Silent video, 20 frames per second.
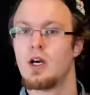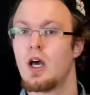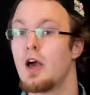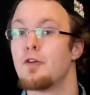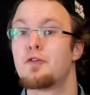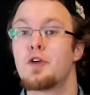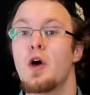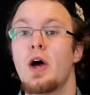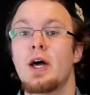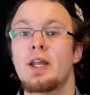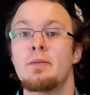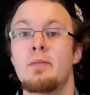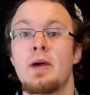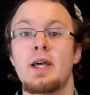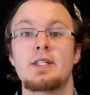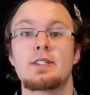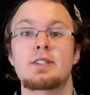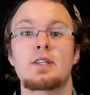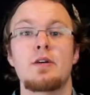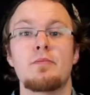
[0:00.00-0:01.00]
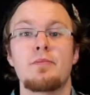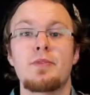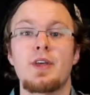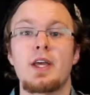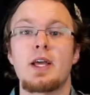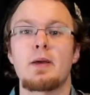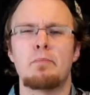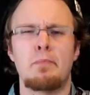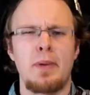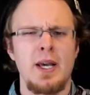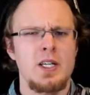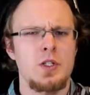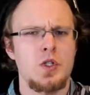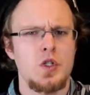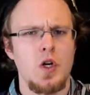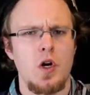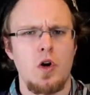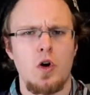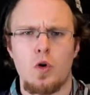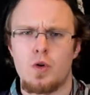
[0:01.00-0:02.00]
If you animate something
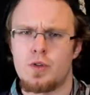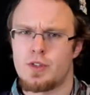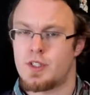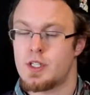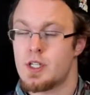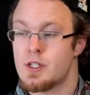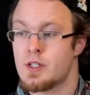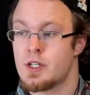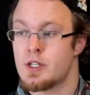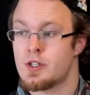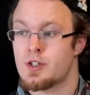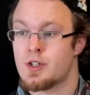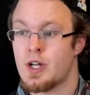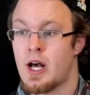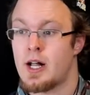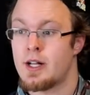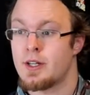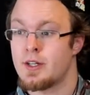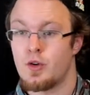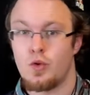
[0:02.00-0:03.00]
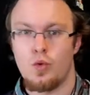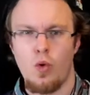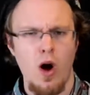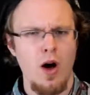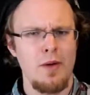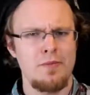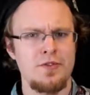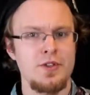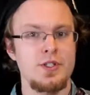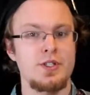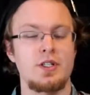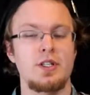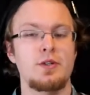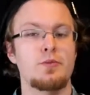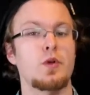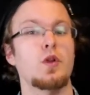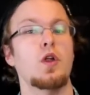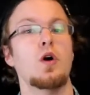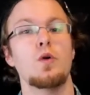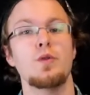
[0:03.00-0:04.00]
Pixar or Disney style, you obviously
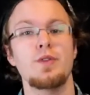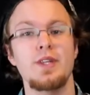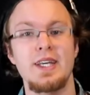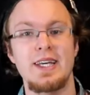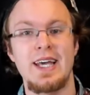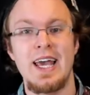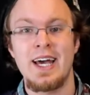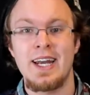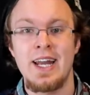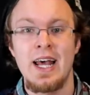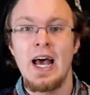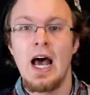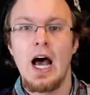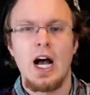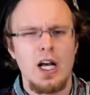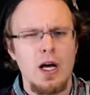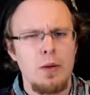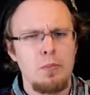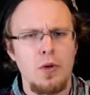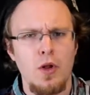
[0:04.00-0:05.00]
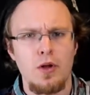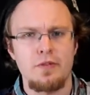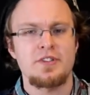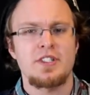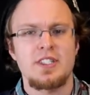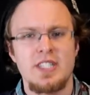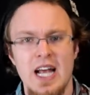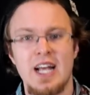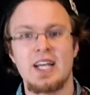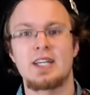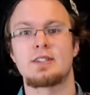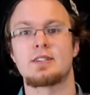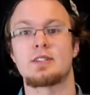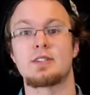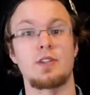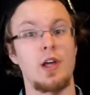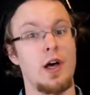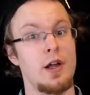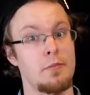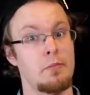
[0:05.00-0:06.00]
will only get a couple of seconds
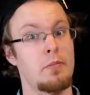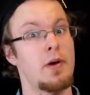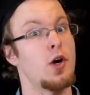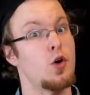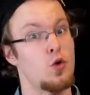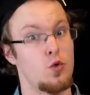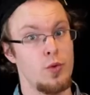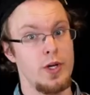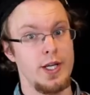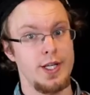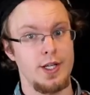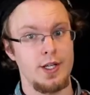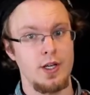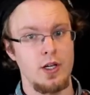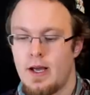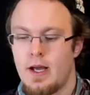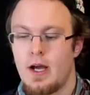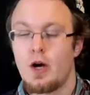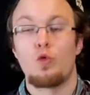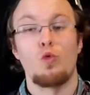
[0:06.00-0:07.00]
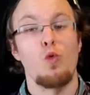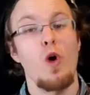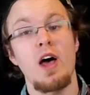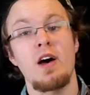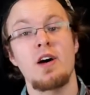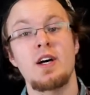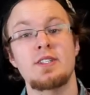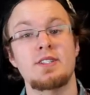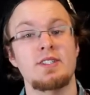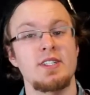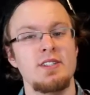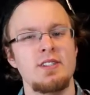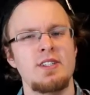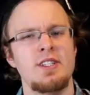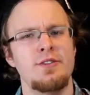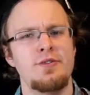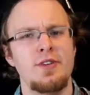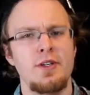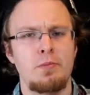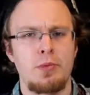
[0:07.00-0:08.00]
done per week. Whereas in
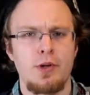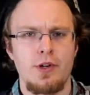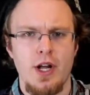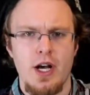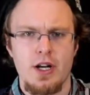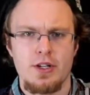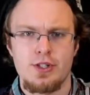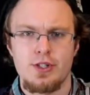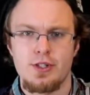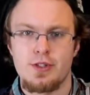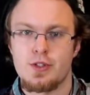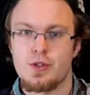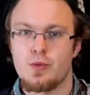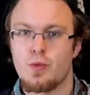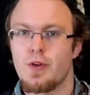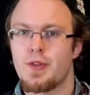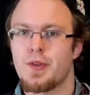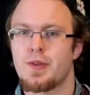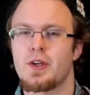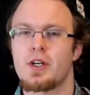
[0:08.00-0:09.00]
TV productions, with